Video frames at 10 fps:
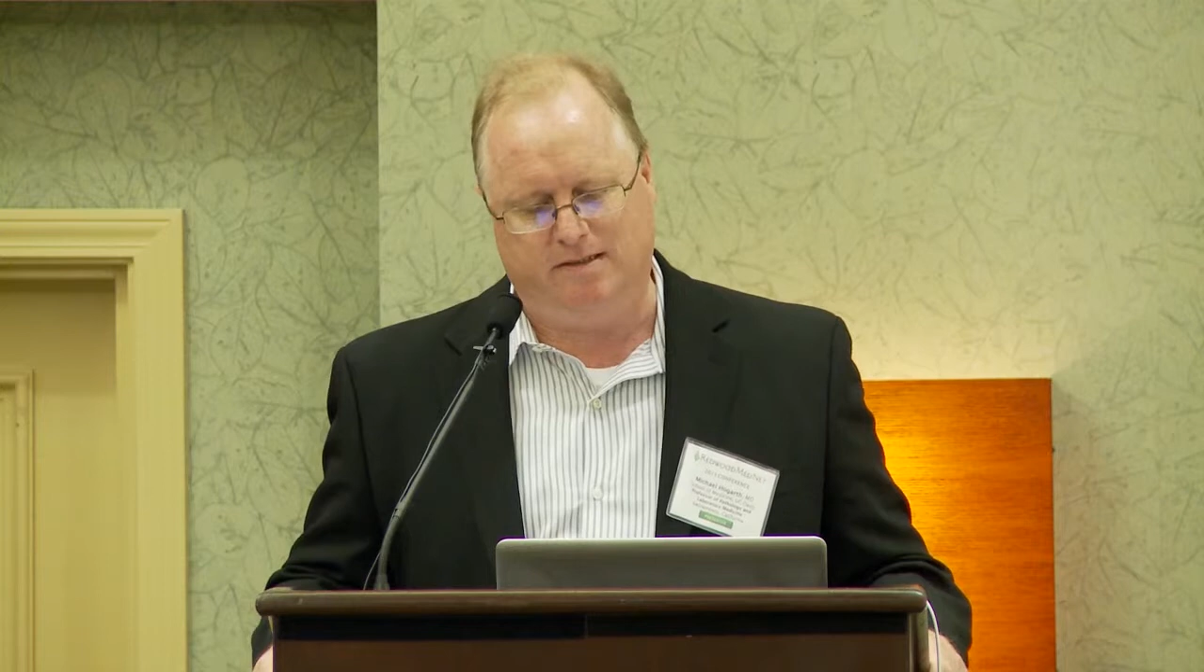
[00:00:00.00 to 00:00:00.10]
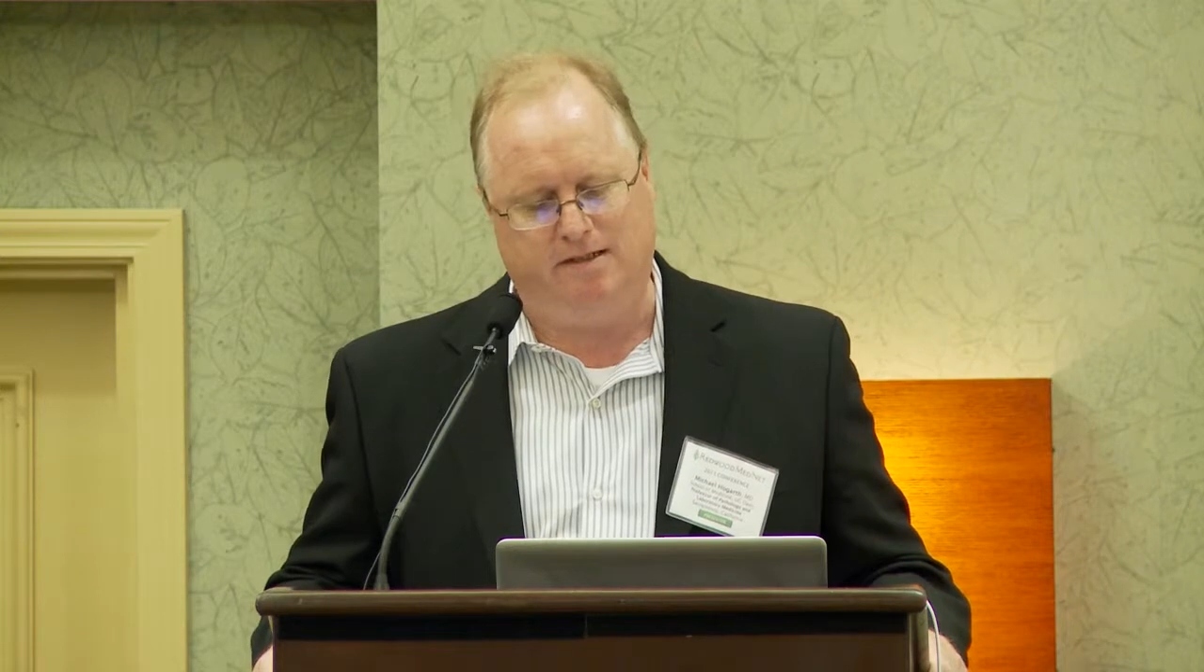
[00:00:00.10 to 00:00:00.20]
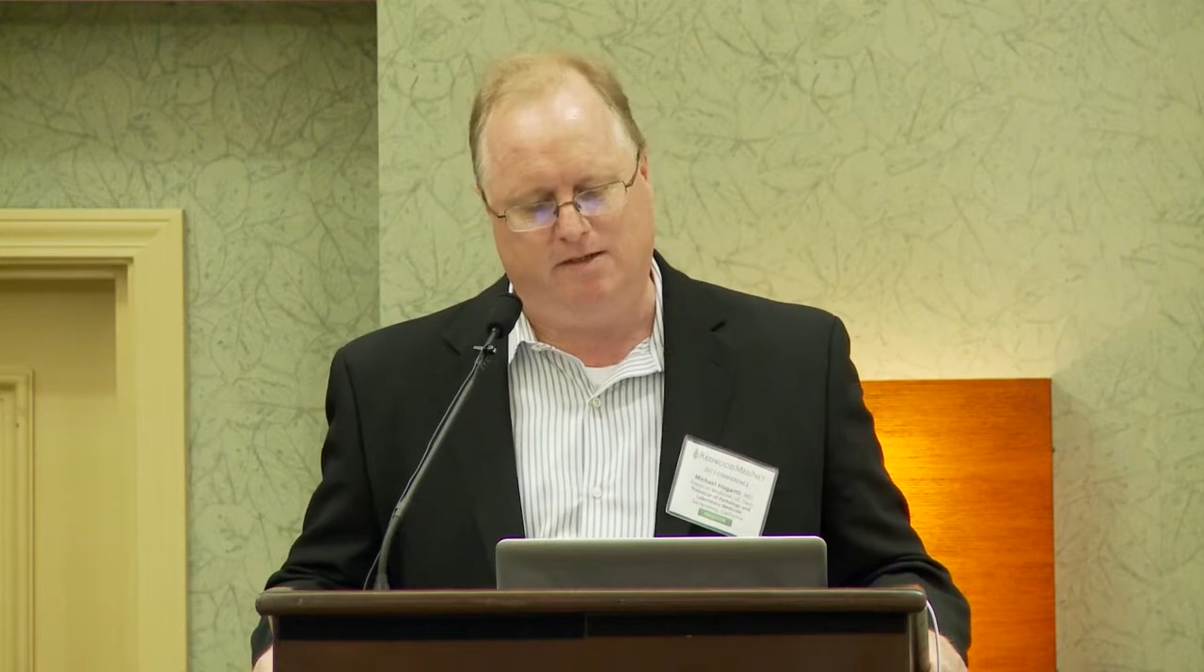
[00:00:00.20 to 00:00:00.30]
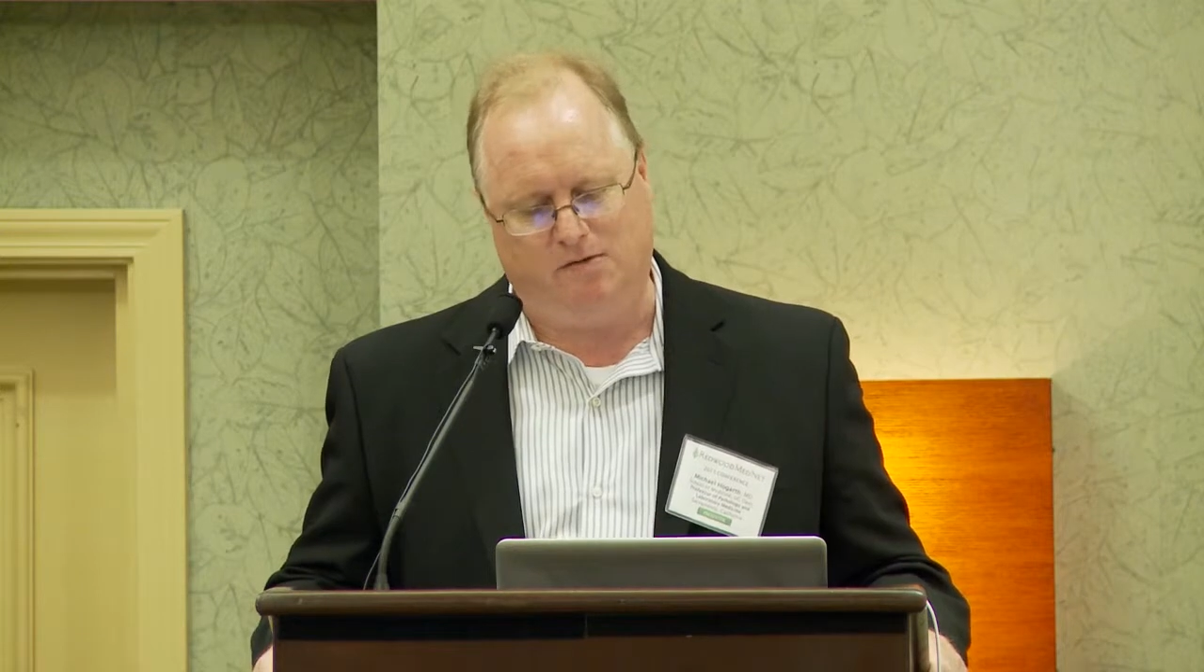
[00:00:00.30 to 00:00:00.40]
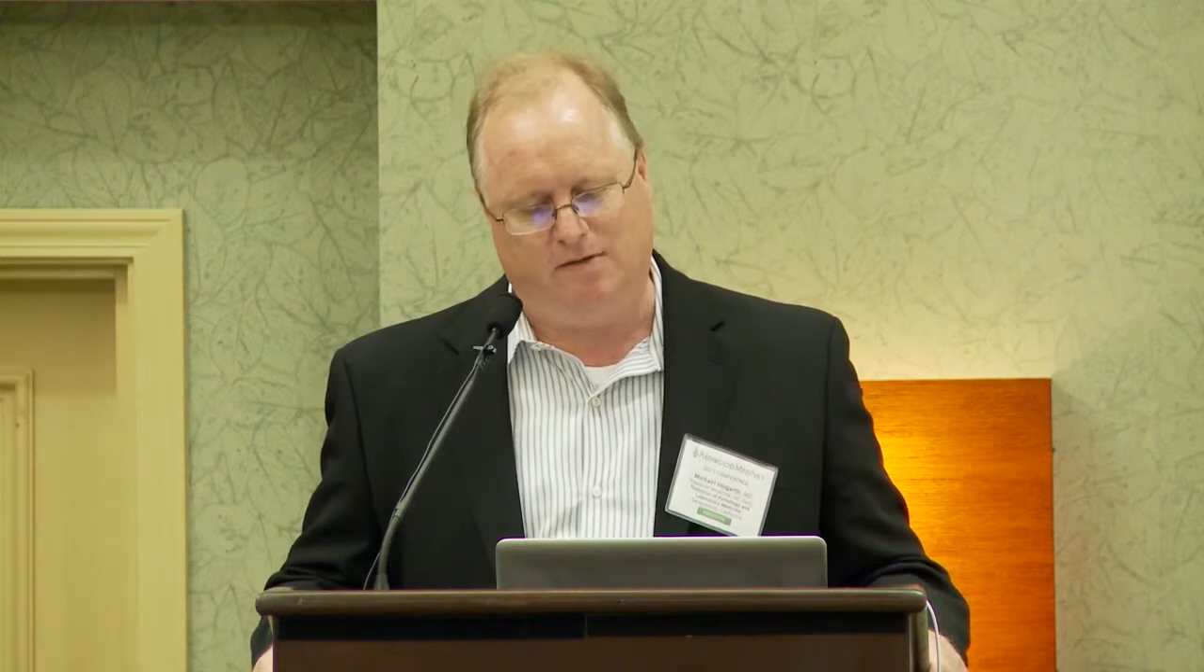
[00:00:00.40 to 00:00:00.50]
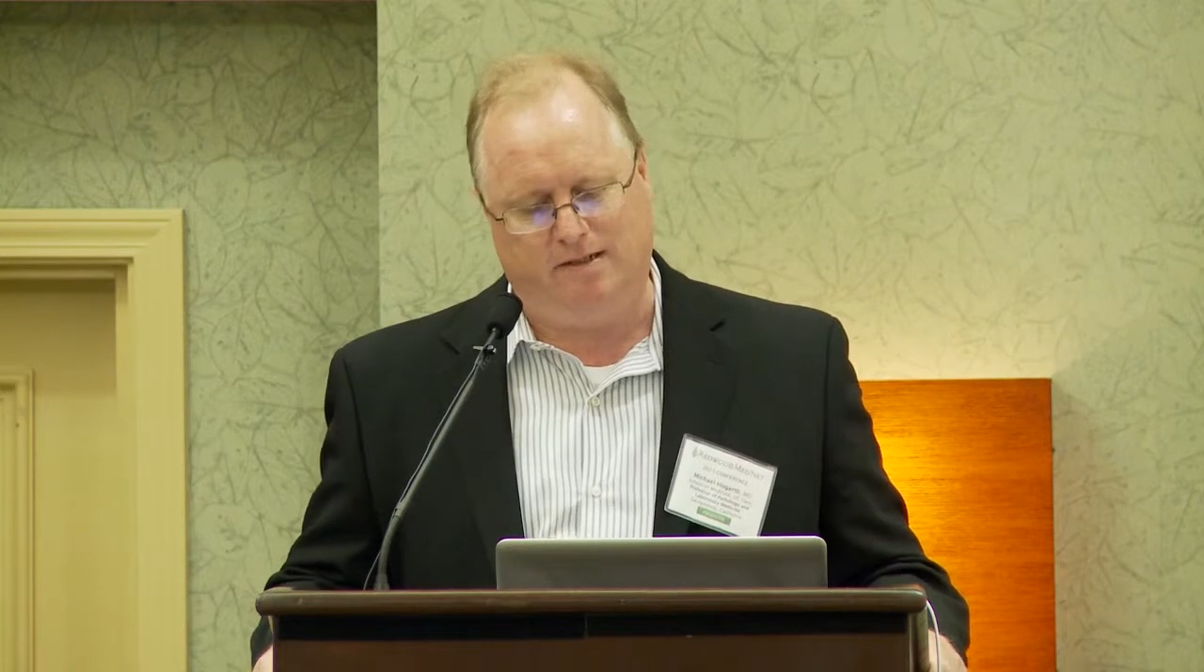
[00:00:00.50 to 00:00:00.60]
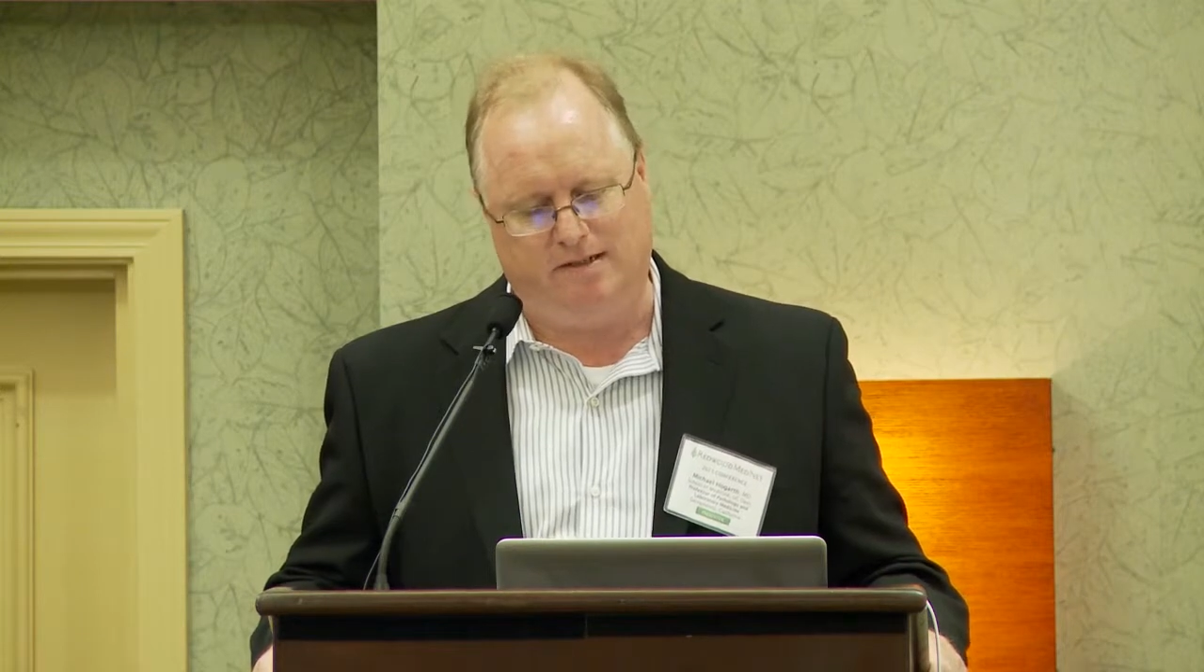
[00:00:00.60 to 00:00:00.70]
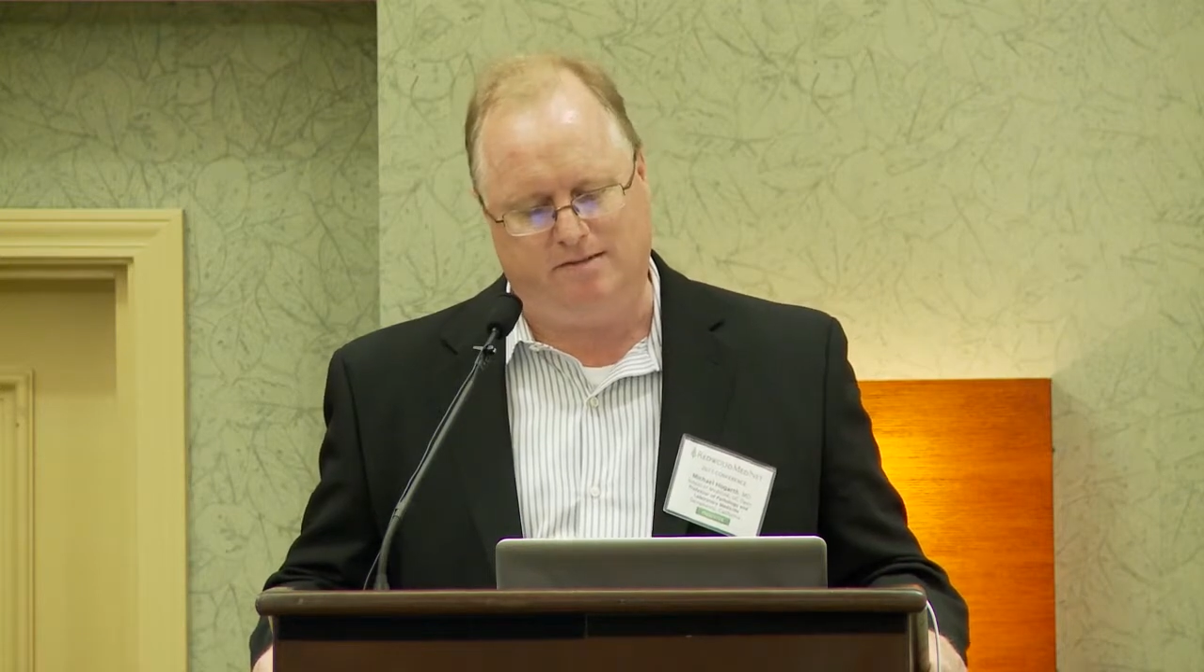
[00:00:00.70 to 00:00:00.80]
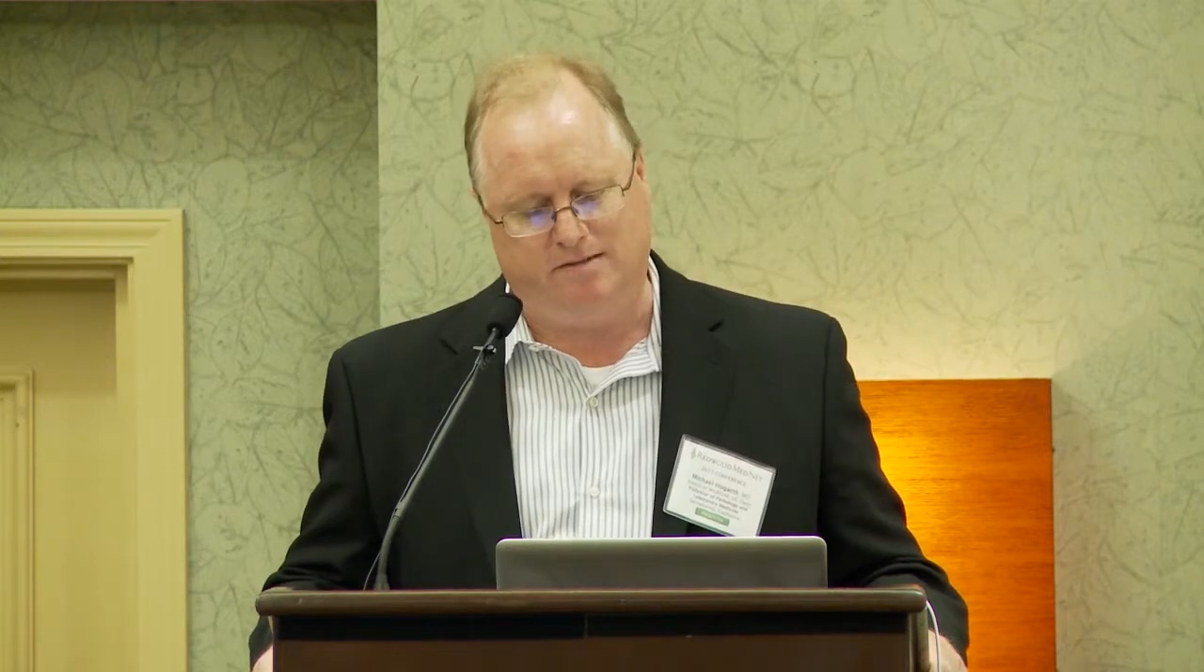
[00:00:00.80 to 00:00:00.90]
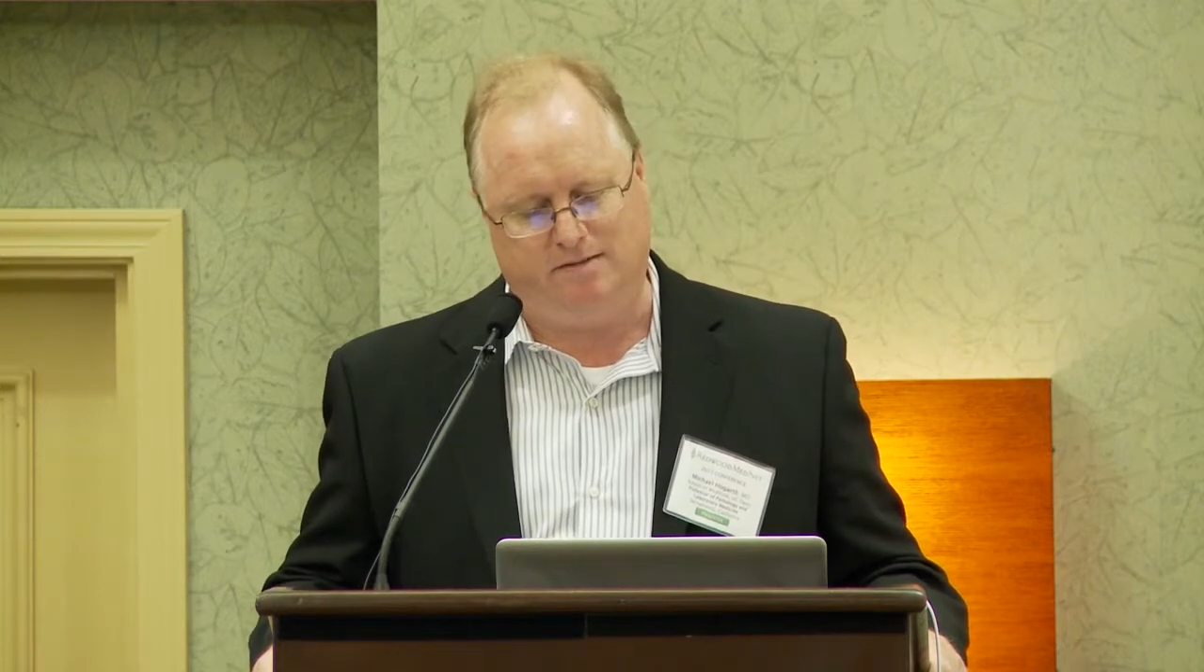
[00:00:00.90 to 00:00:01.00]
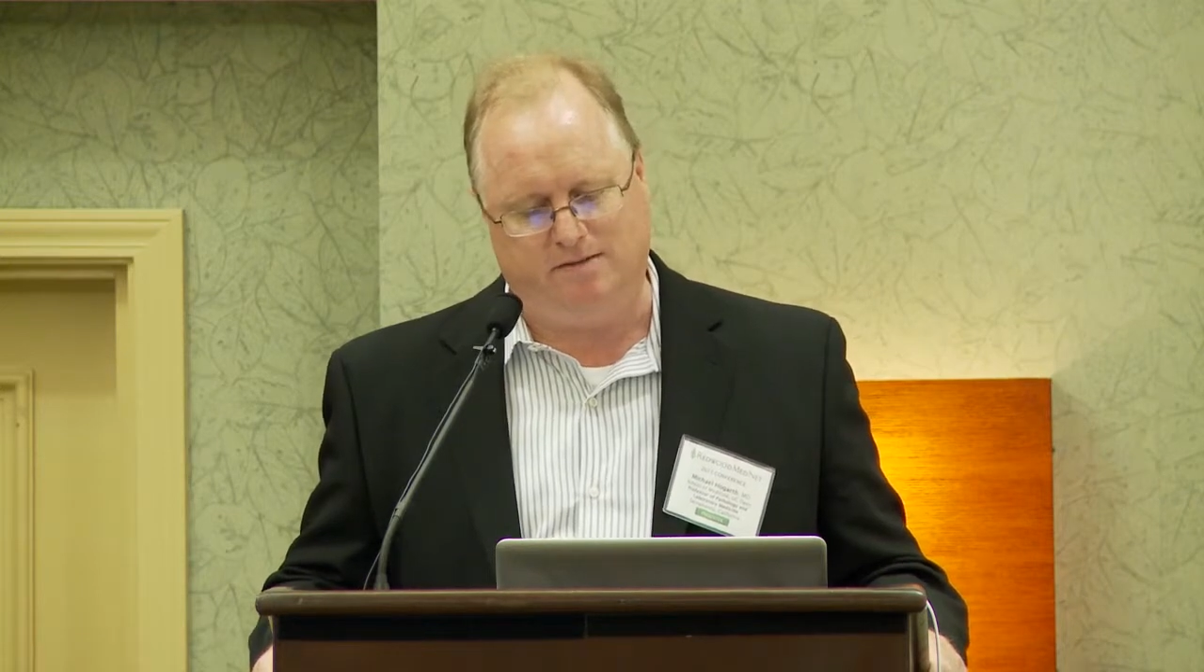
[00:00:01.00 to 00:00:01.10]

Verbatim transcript: and care coordination.